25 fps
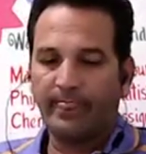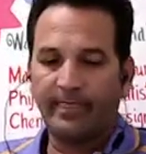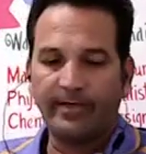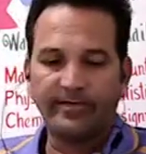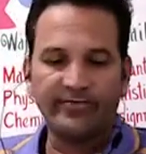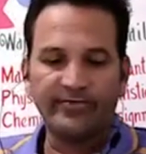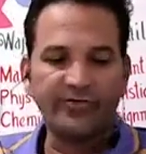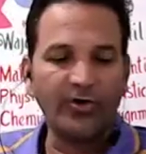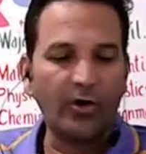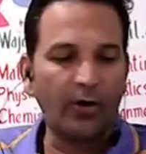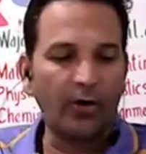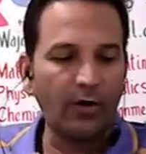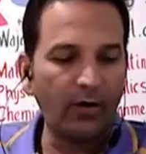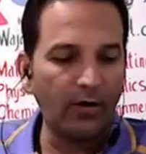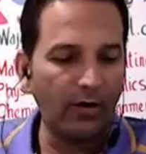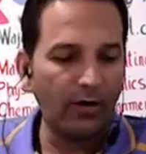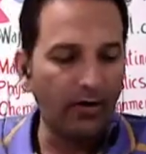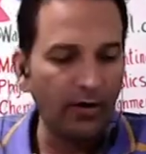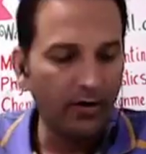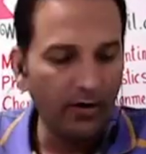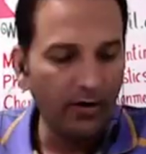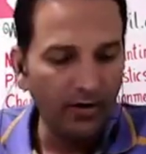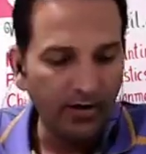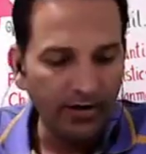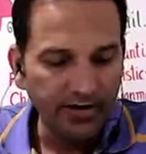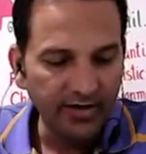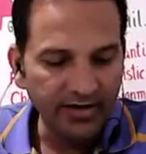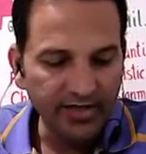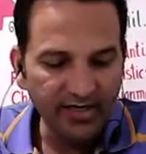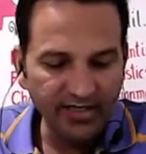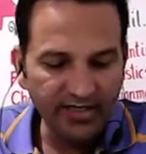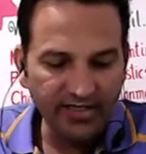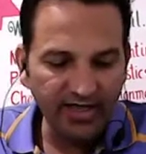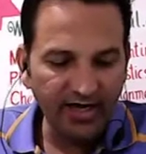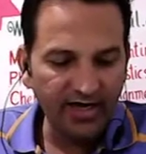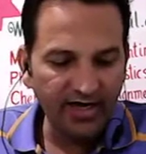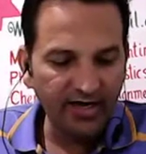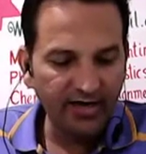So
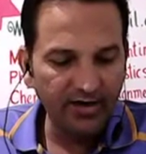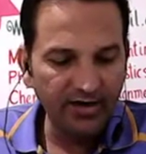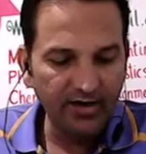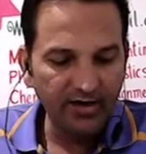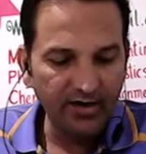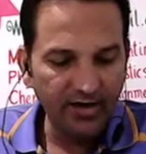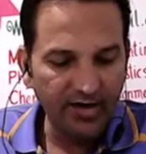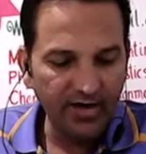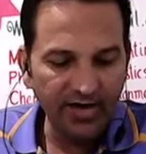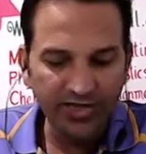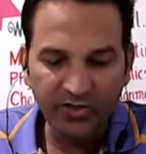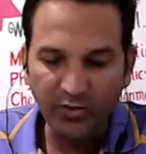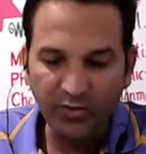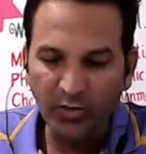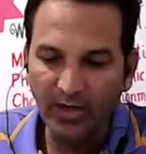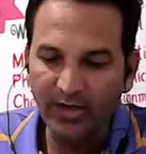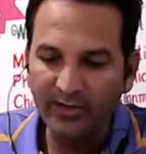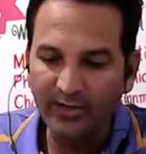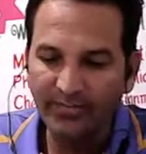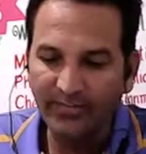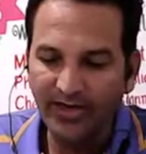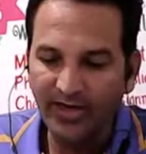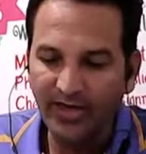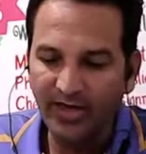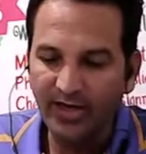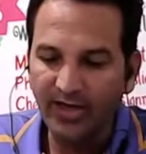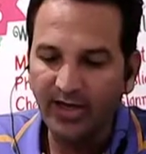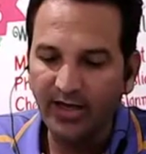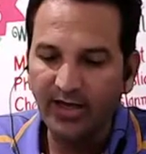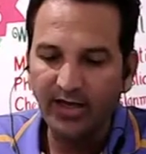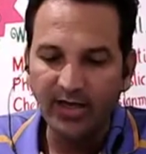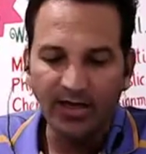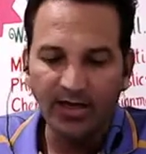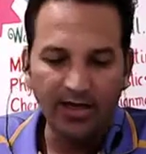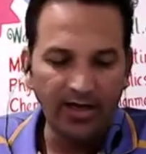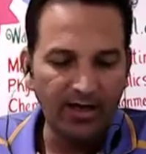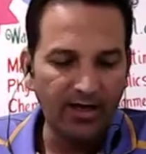either it will be